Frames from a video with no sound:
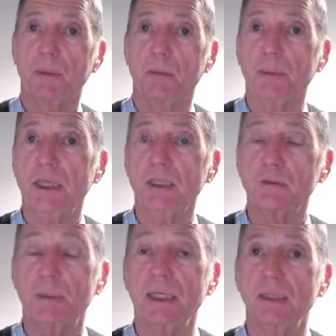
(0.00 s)
peas,
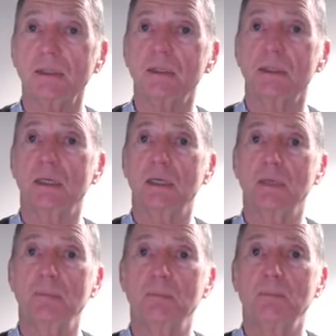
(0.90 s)
beans,
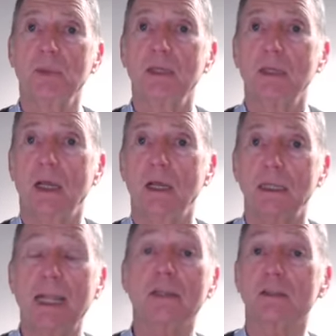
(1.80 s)

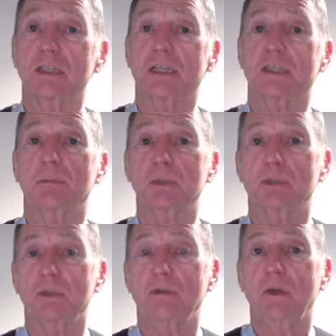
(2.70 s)
lentils, that type of
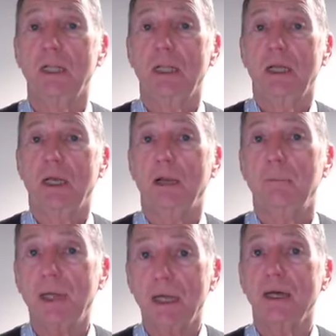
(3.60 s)
stuff,
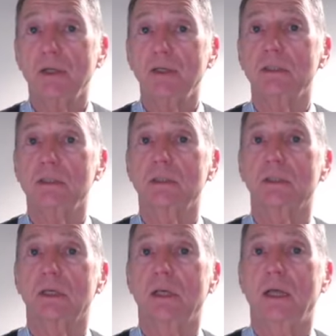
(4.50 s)
bananas,
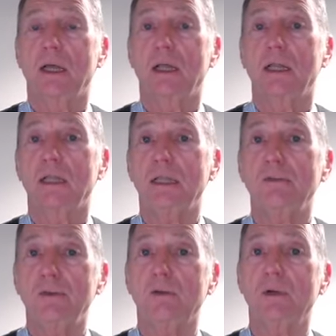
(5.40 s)

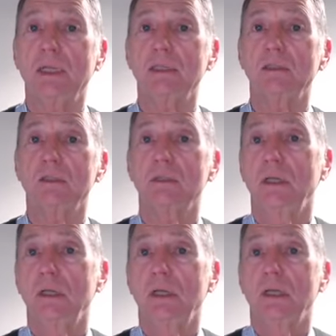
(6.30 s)
leafy greens,
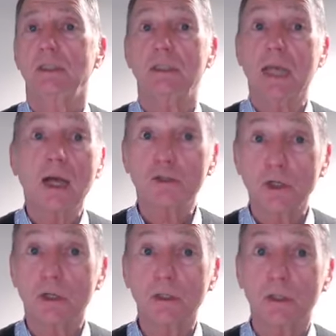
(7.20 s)
dark
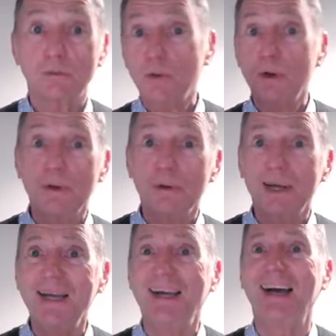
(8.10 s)
chocolate.
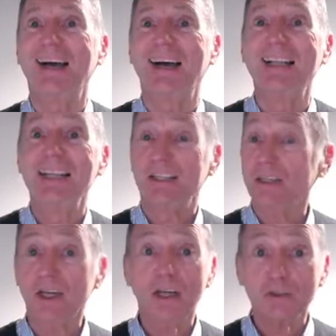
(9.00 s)
Whoa!
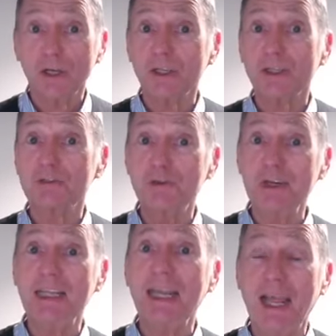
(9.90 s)
Your dark chocolate's
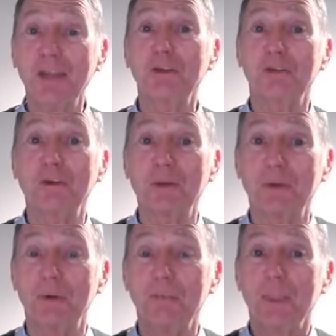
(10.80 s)
really healthy for
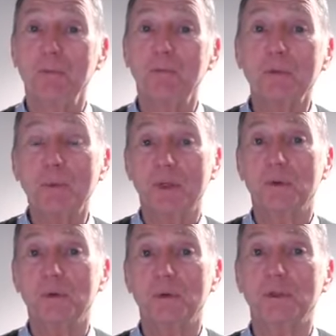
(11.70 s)
you. But
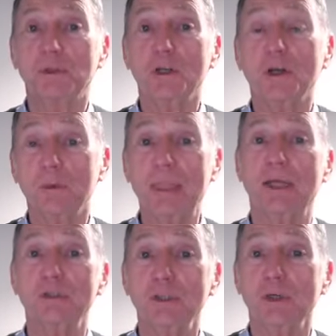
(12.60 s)
chocolate
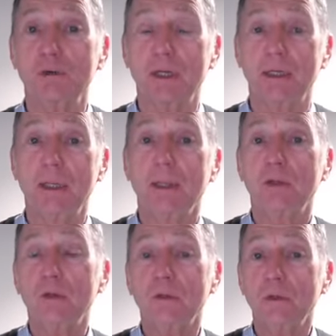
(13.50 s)
without sugar in.
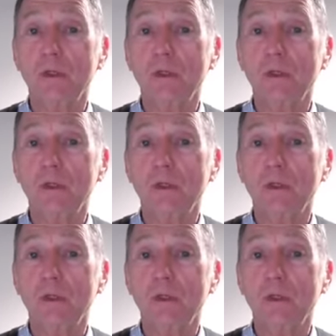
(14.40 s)
You